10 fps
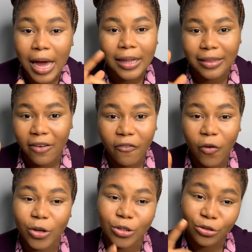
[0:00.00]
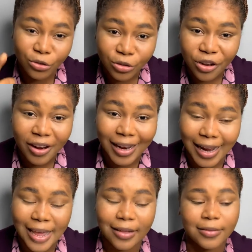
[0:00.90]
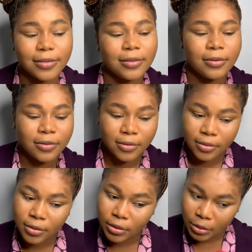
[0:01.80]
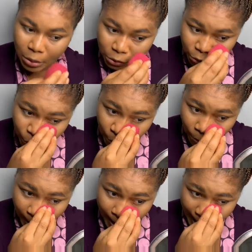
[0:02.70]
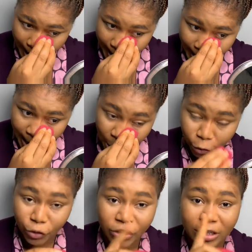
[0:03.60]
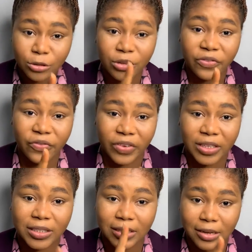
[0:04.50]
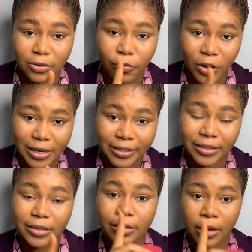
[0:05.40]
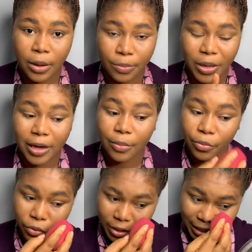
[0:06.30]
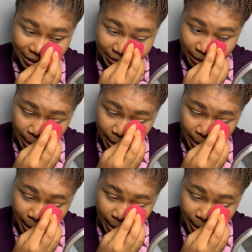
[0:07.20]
Therefore you lose clients. So you need to invest in quality makeup products.